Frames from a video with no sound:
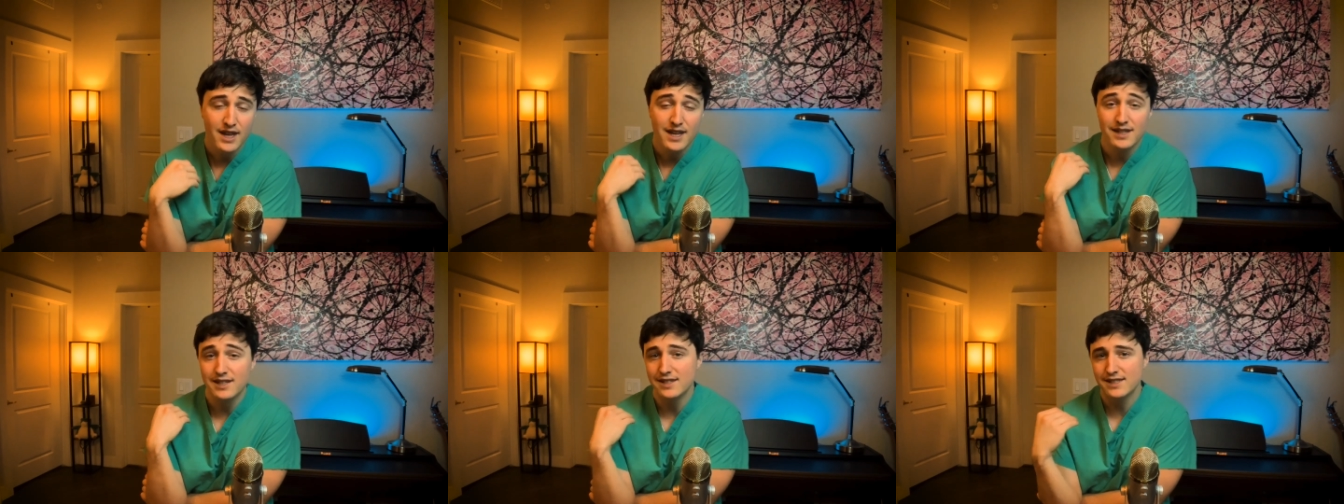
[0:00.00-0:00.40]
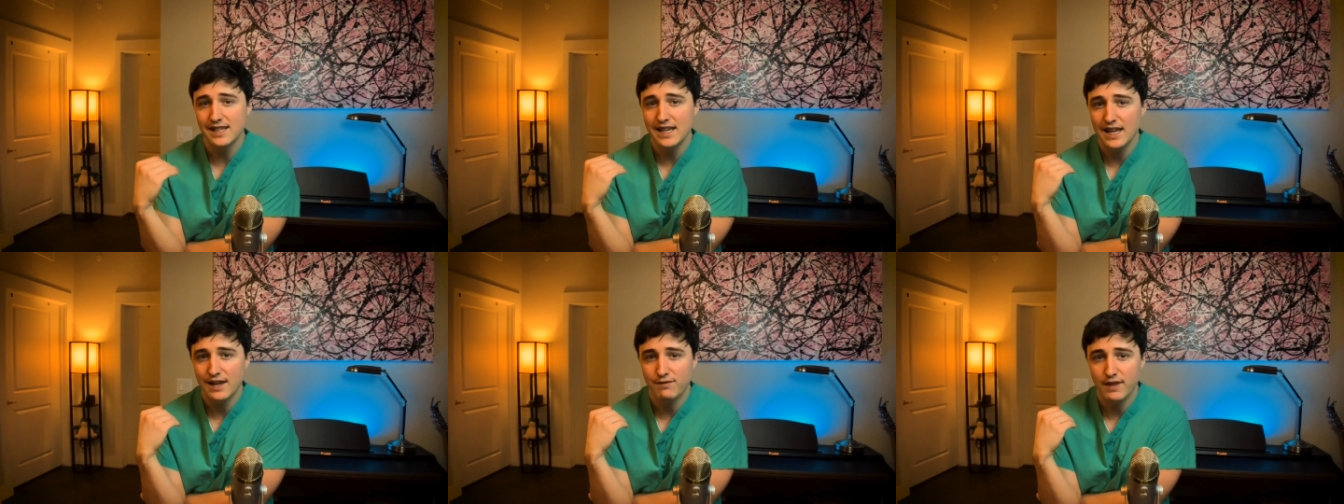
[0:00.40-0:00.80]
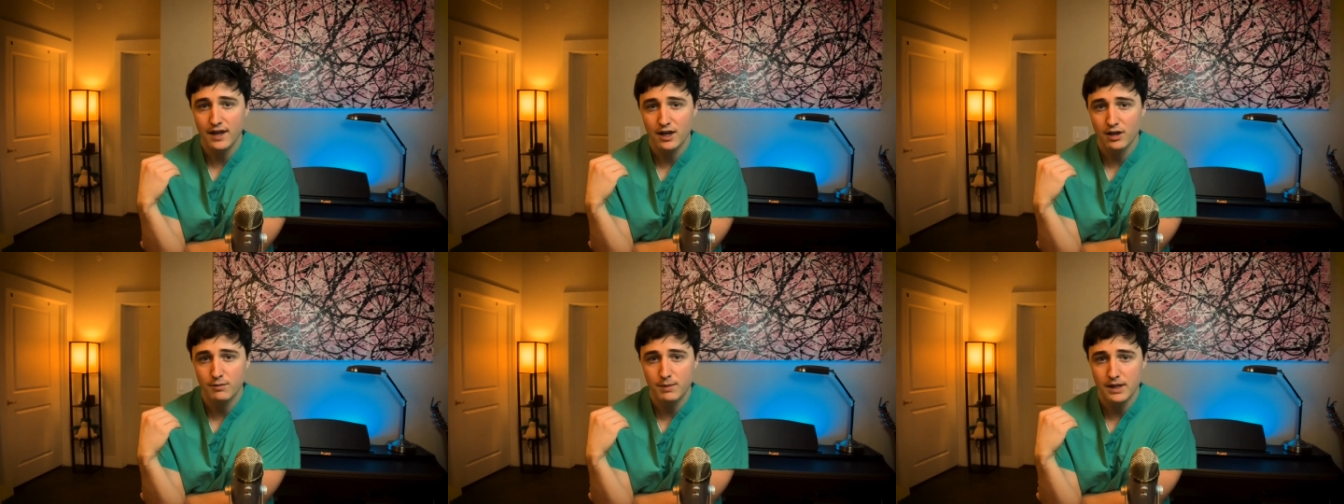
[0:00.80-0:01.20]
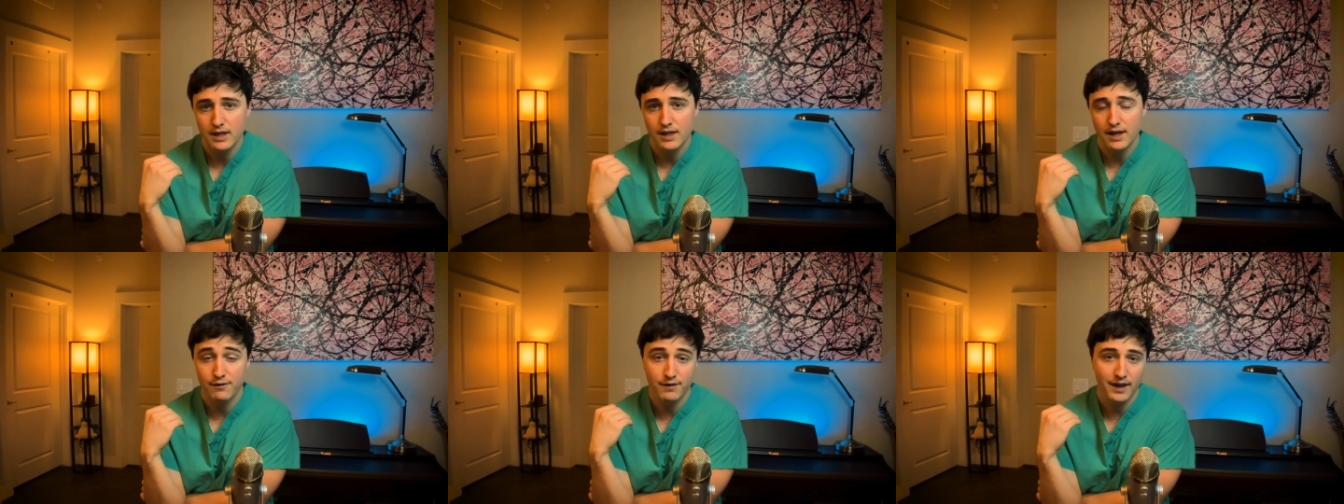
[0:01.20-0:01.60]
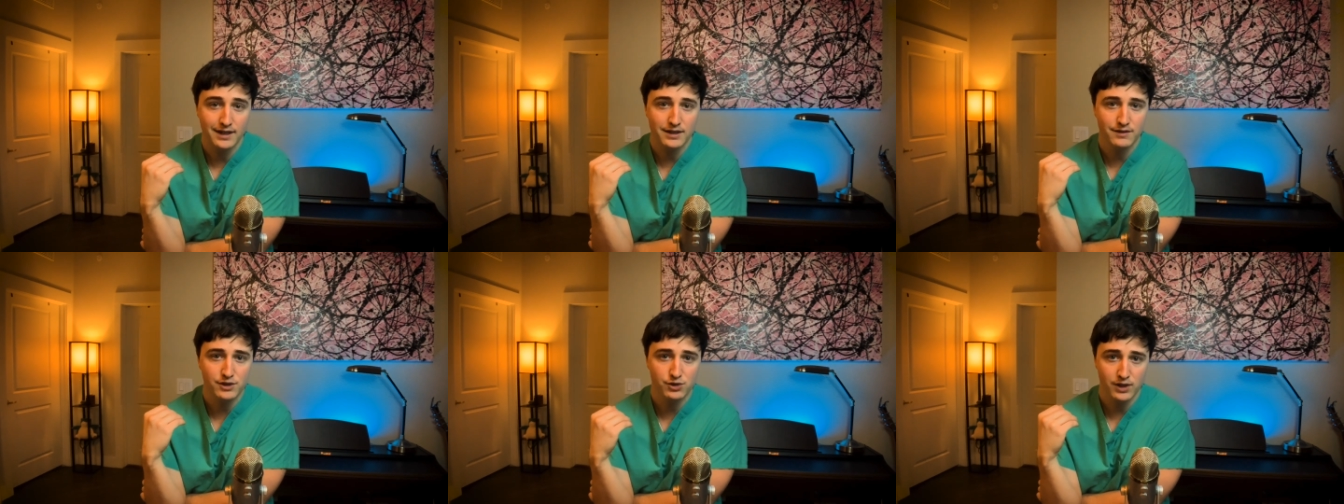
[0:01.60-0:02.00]
to see if they could be
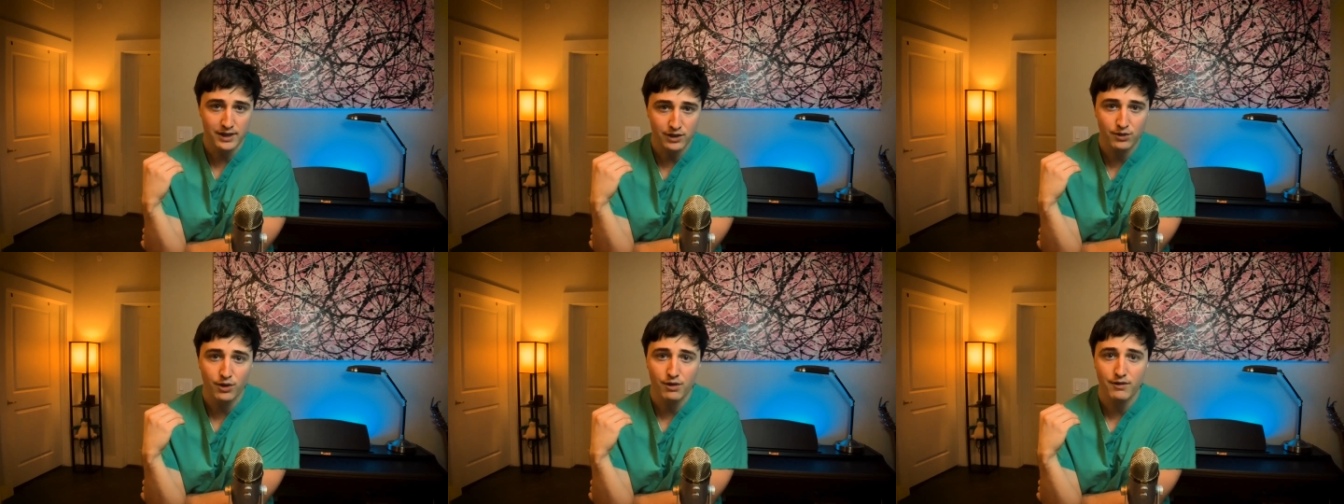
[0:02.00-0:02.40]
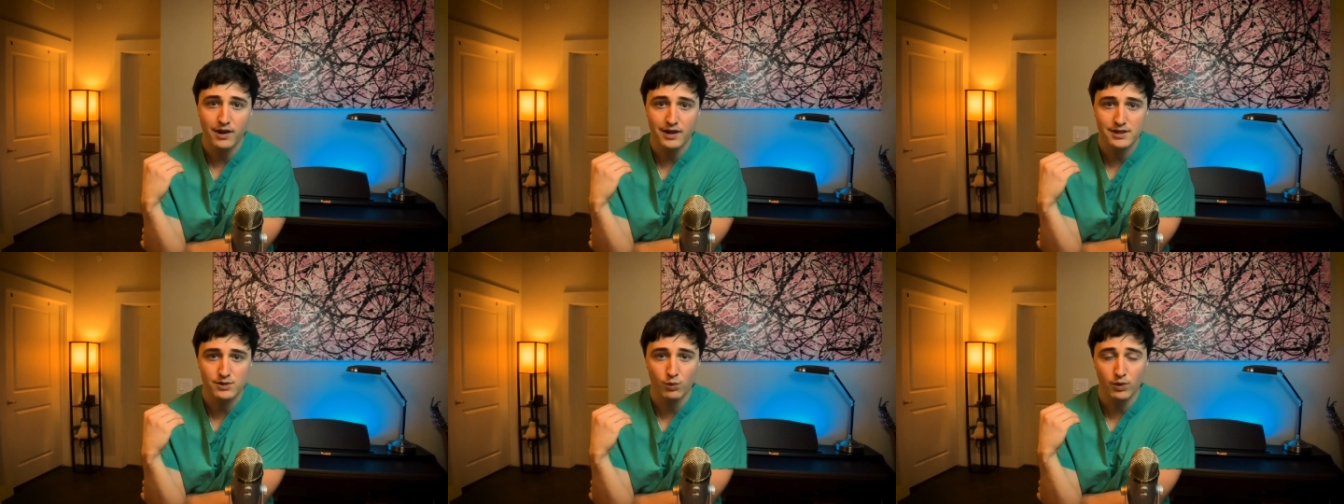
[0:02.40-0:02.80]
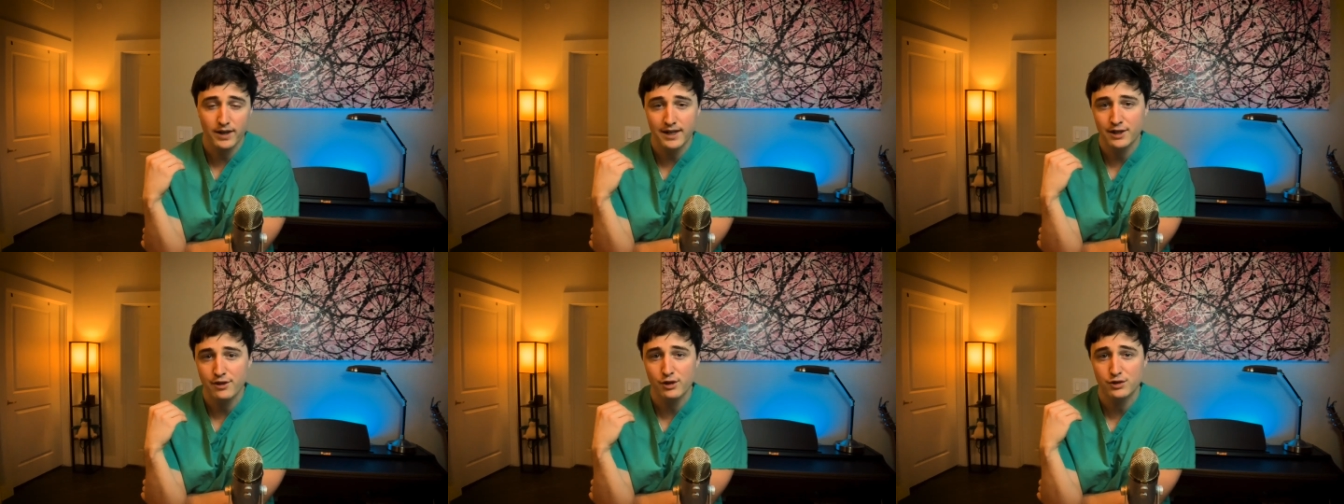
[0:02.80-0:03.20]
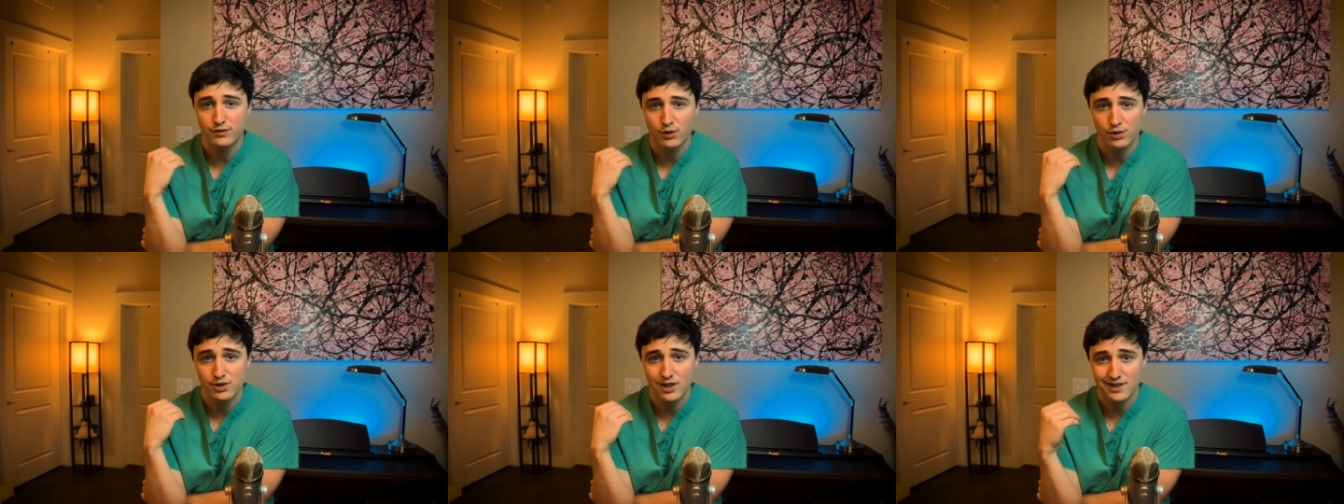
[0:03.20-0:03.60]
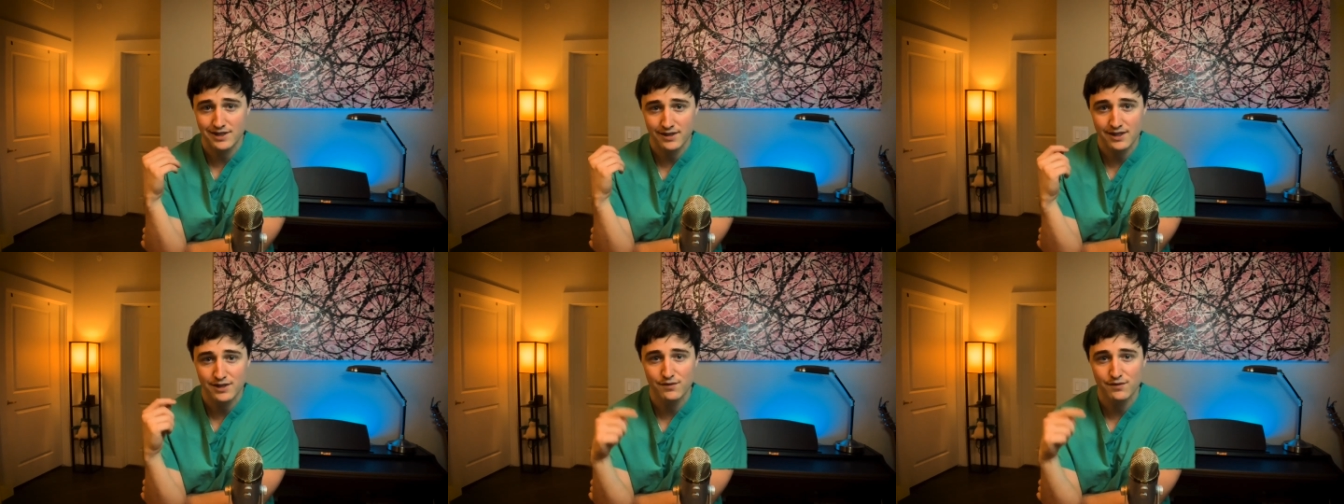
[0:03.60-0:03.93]
effective at treating coronavirus. We'll get into those four drugs in this